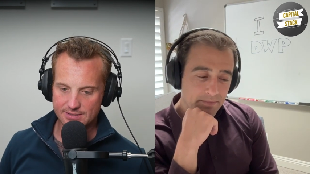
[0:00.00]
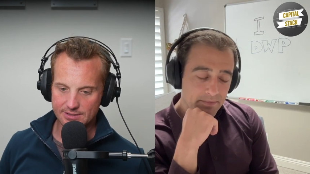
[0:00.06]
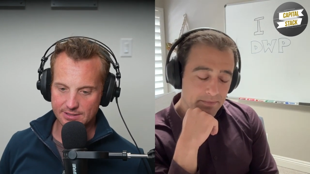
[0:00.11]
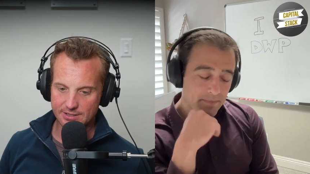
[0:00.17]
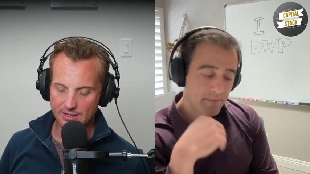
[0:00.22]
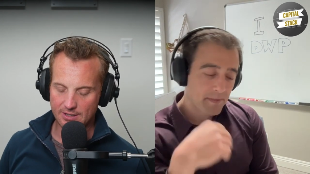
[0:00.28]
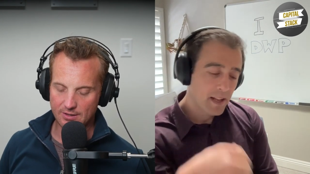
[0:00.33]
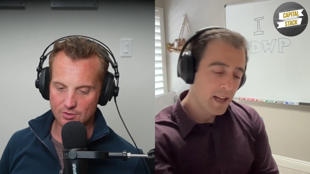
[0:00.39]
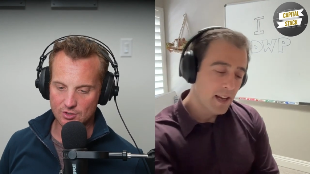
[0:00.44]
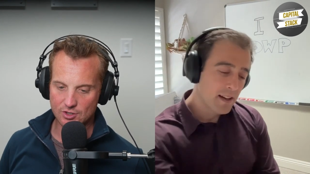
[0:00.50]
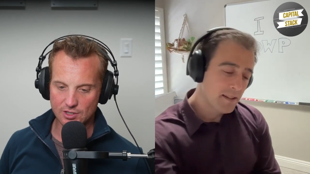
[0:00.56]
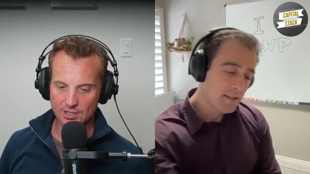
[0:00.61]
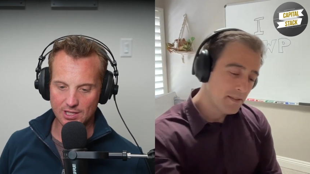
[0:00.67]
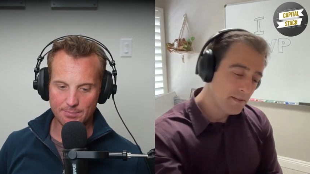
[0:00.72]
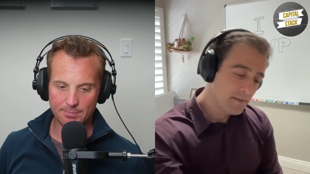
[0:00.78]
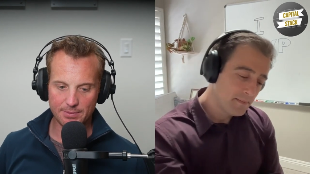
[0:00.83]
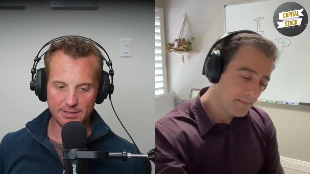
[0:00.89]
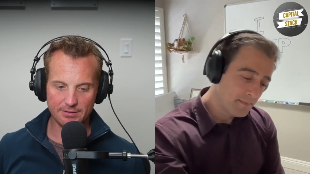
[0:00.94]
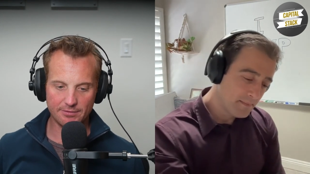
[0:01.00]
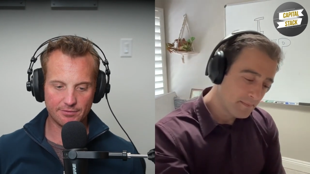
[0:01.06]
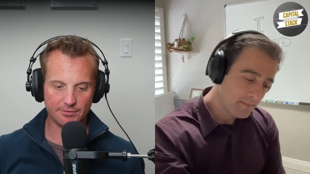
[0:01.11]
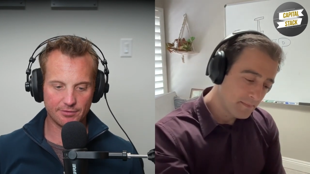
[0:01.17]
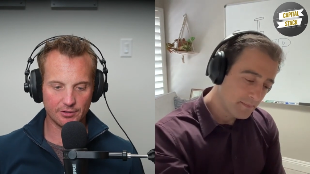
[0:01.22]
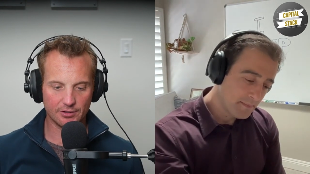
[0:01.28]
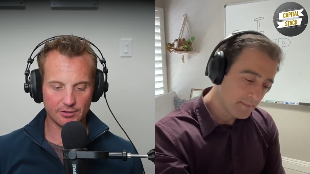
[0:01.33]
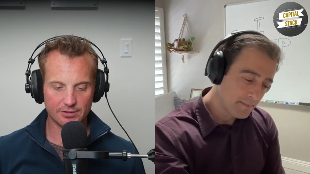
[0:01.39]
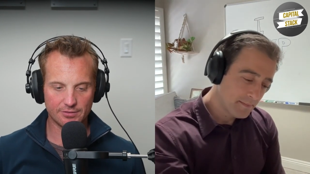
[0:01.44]
Speaker 1: you know, schlepping yeah.
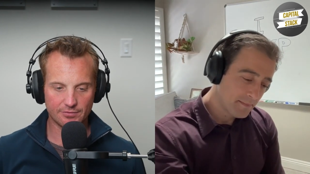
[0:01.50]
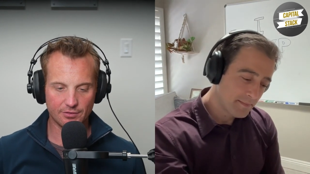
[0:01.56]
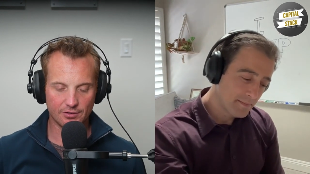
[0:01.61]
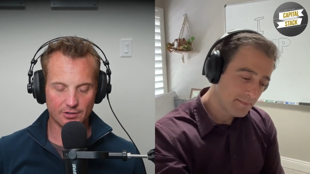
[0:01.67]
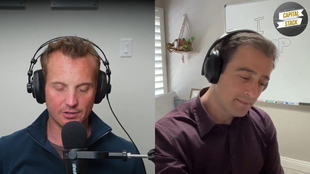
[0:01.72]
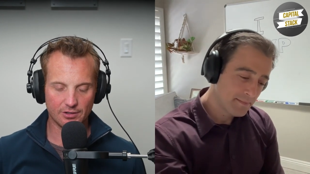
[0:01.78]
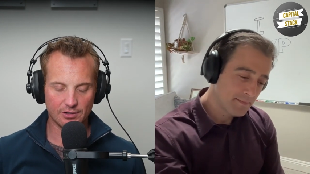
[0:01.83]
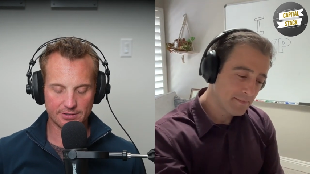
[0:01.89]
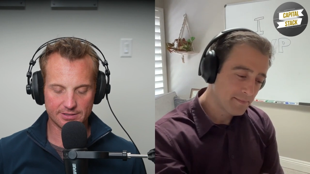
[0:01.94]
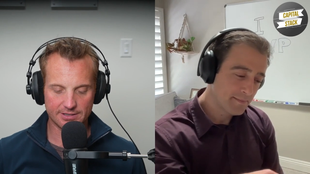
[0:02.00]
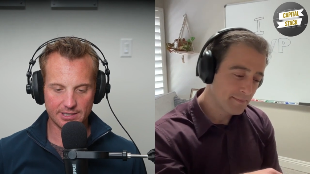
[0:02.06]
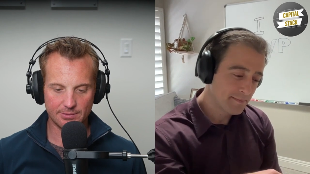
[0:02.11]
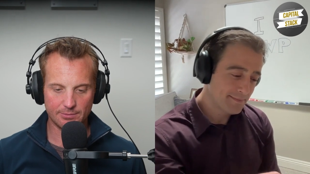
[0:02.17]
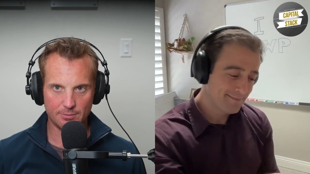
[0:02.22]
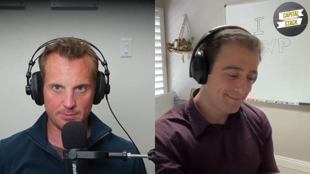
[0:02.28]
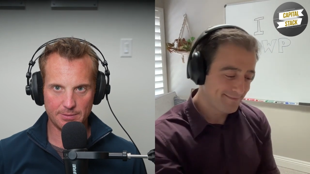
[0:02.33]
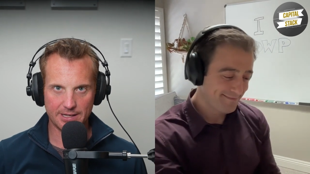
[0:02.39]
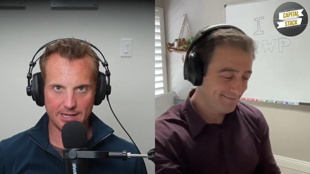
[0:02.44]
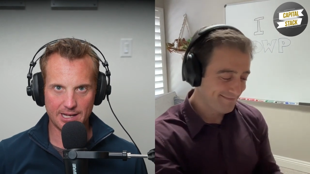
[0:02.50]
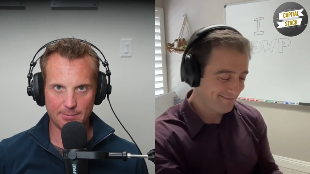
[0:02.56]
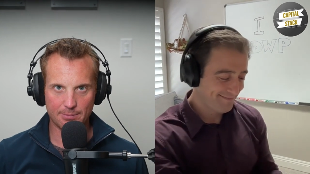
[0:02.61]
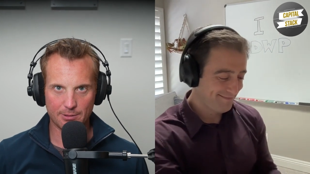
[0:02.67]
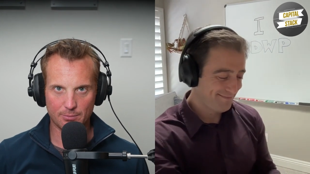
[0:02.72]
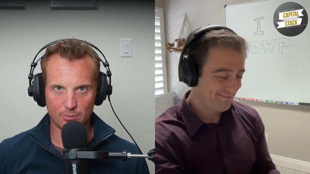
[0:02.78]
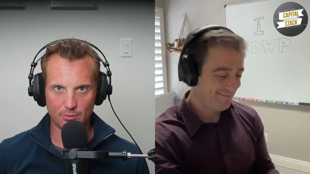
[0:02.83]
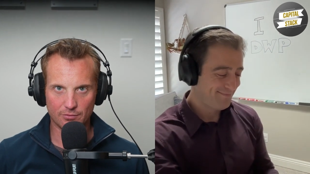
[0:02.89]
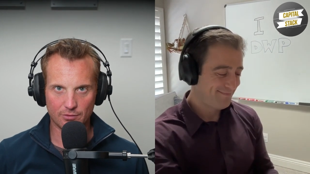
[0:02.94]
for, for DWP capital
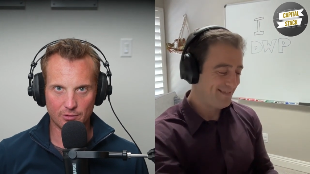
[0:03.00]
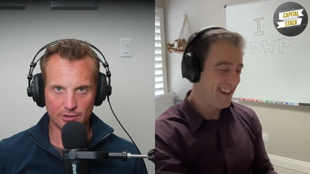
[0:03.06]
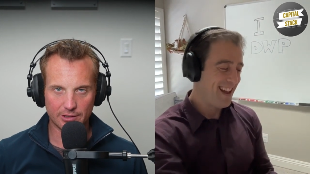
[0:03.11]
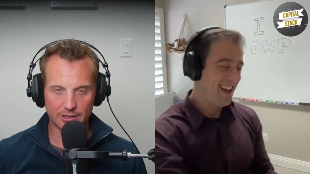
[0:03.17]
portfolio?